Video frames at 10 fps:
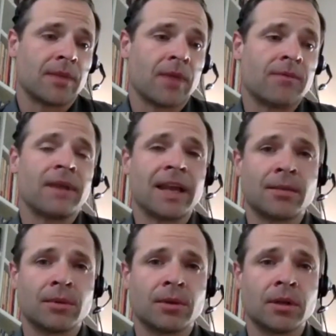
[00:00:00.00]

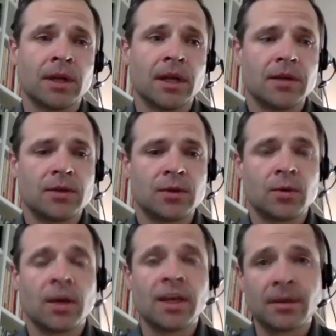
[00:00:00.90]
available
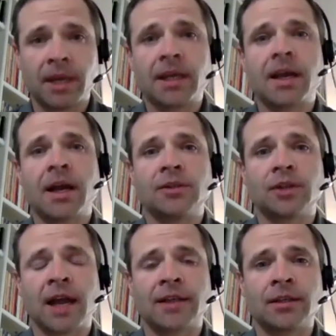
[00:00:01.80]
to an independent
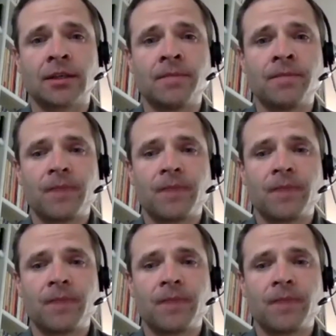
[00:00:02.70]
contractor